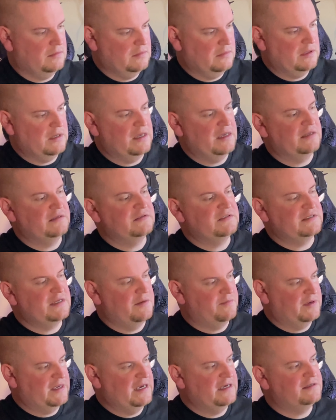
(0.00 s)
in
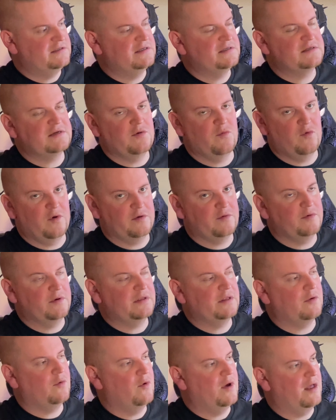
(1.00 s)
some cases can work
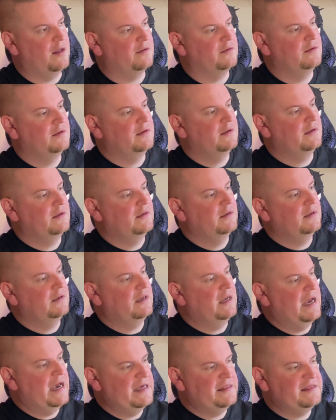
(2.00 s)
really well.
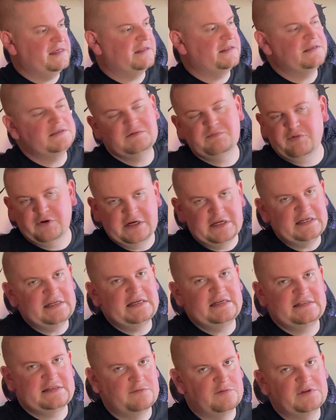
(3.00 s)
I think it's pretty
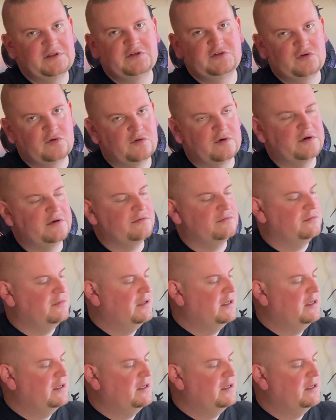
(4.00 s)
decent with the torn